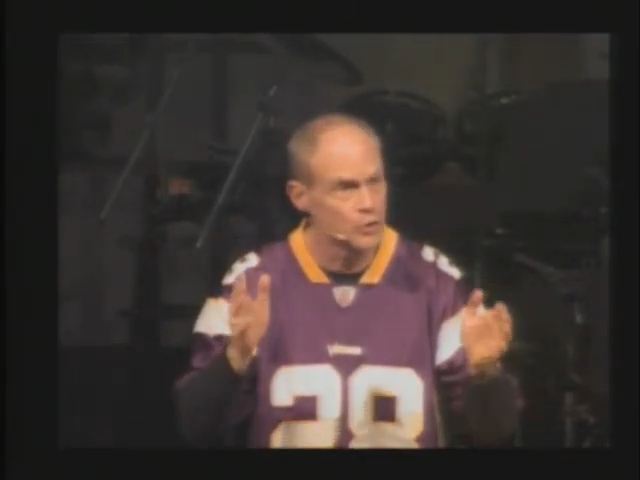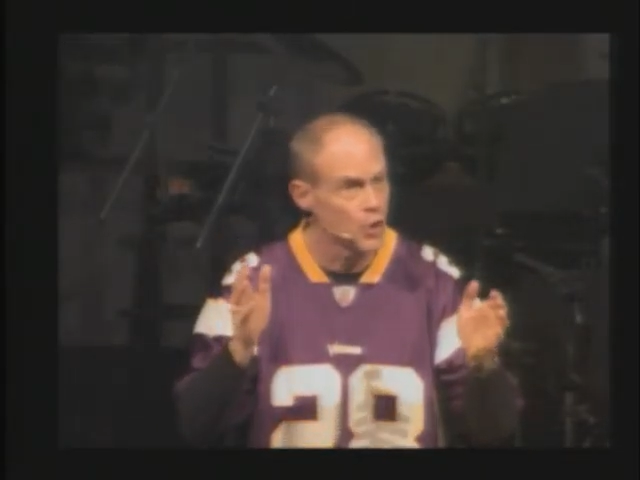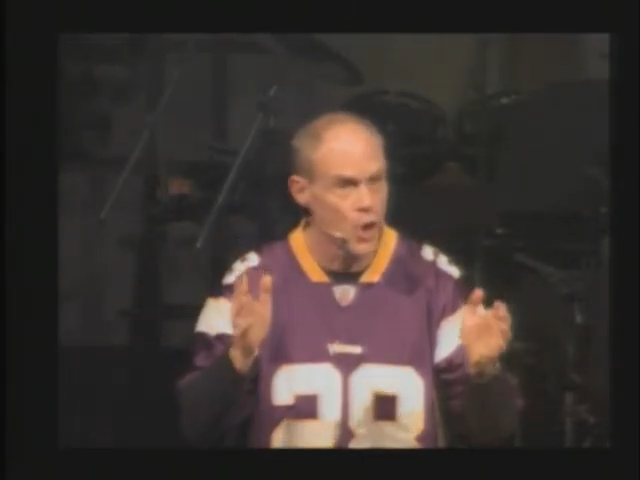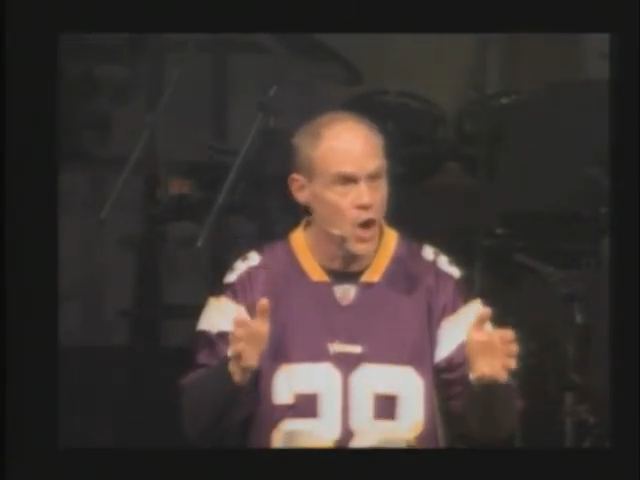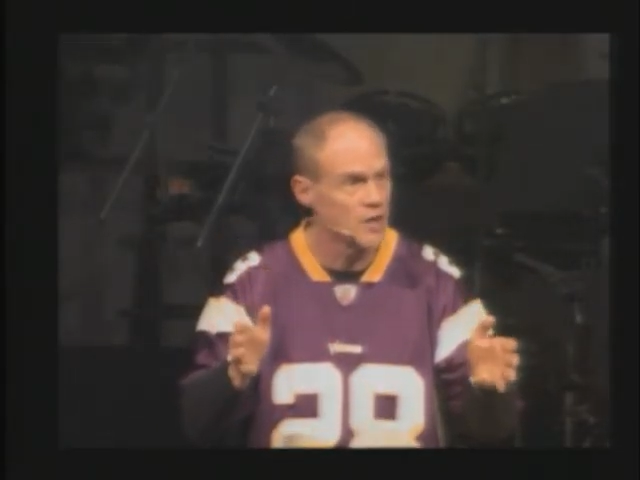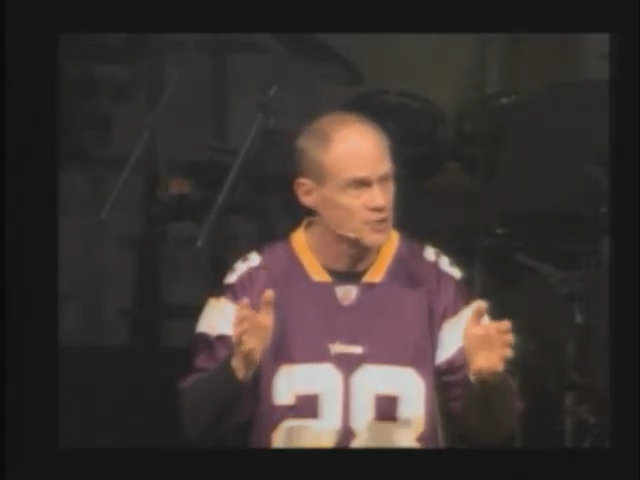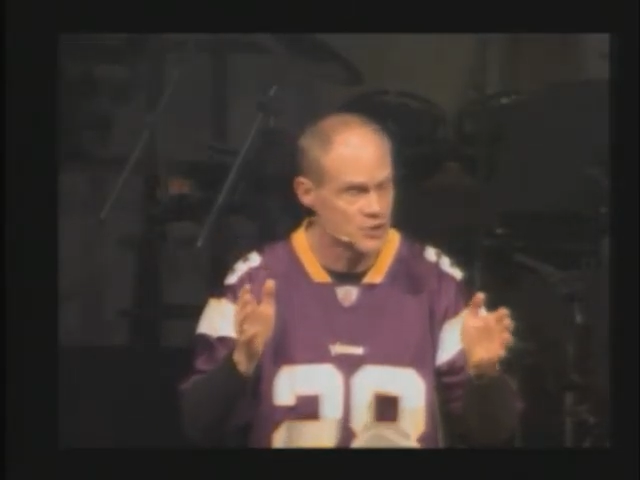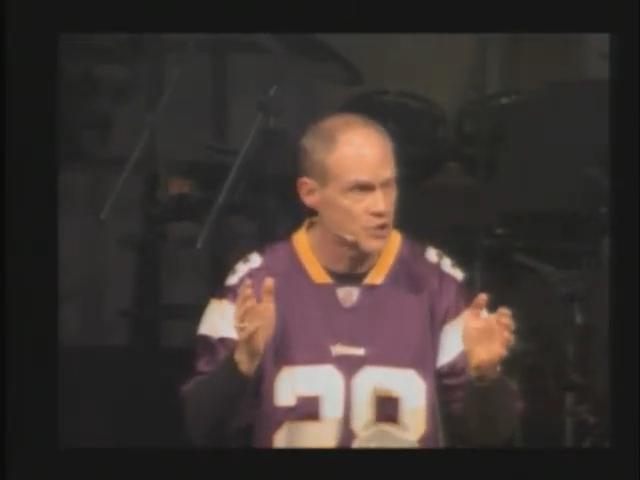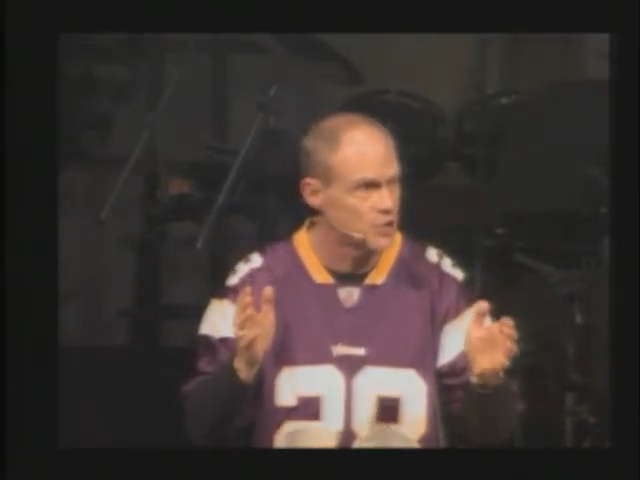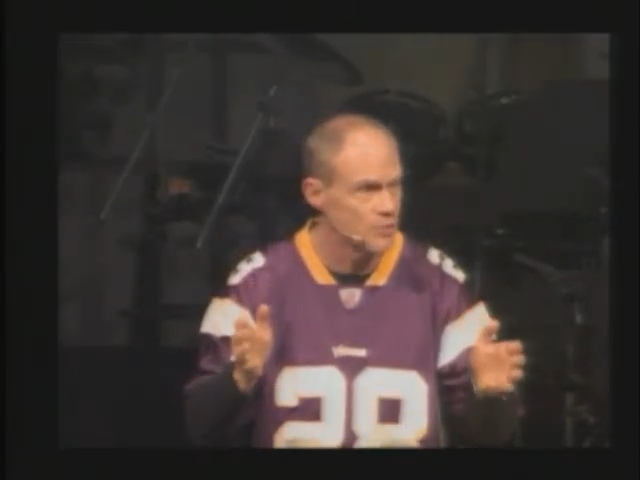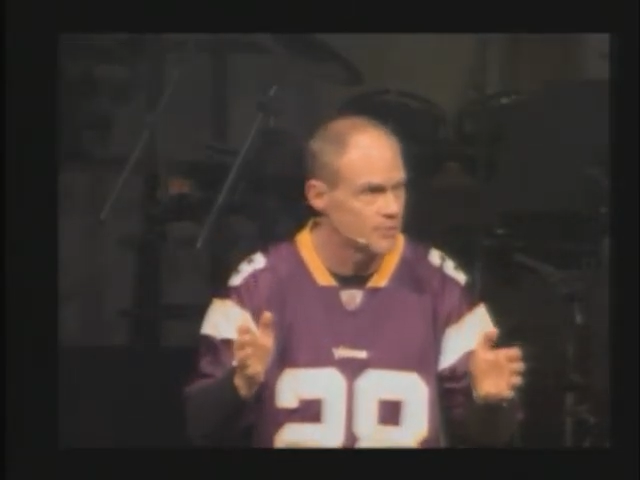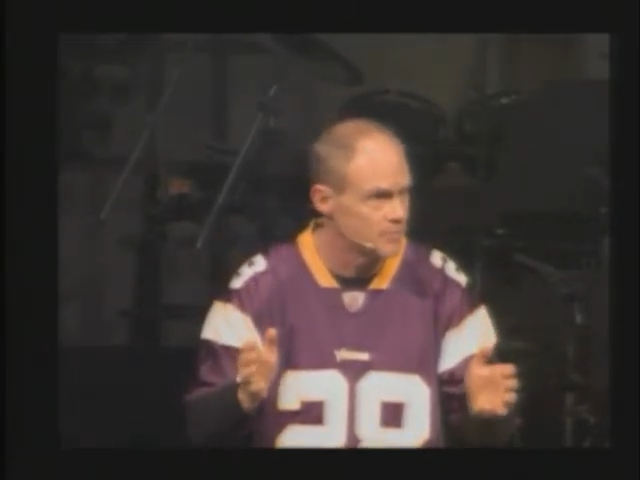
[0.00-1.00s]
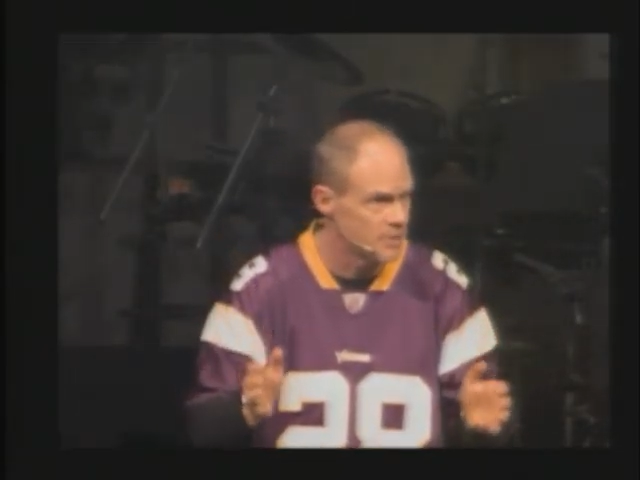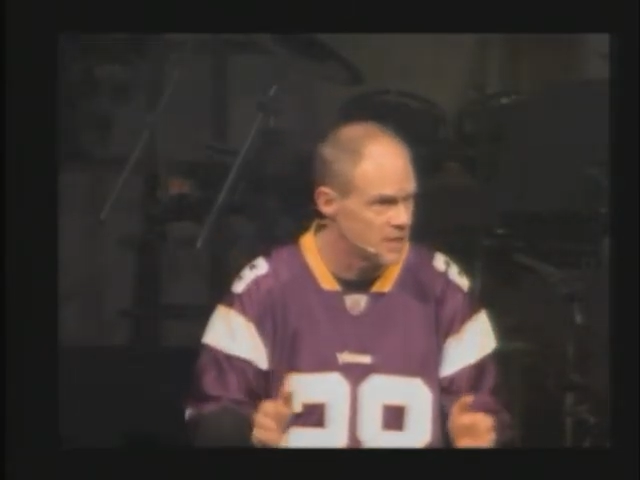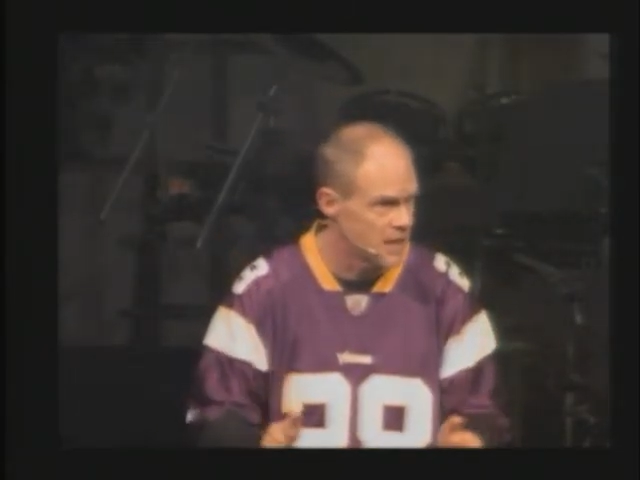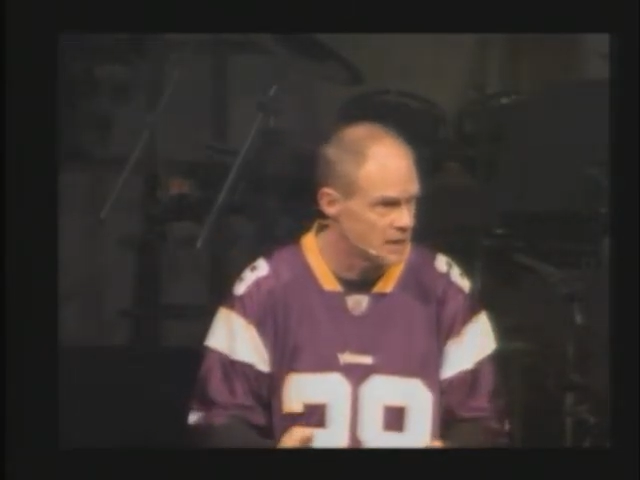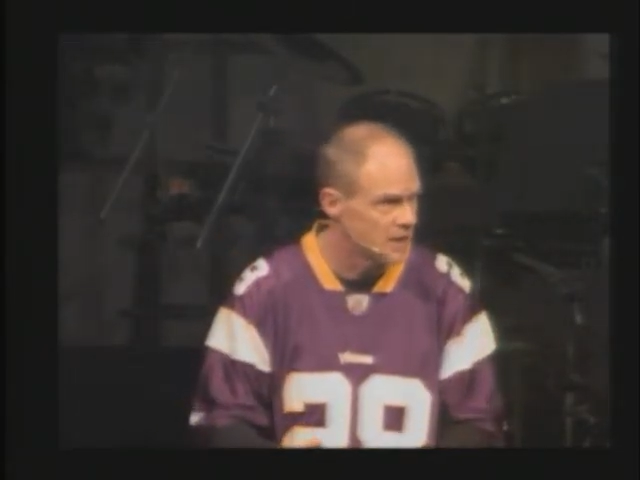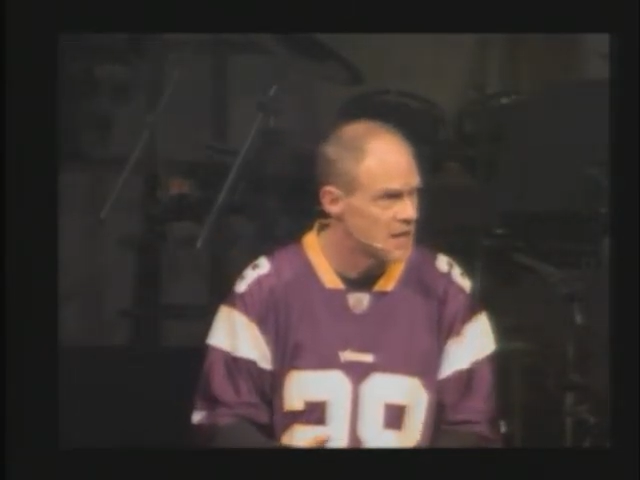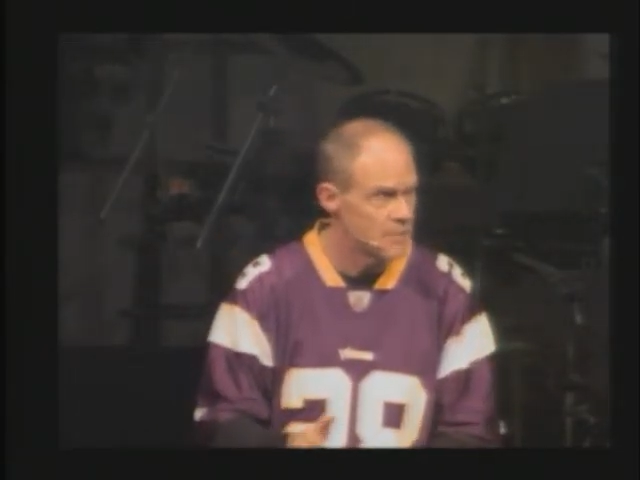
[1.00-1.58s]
lost human being,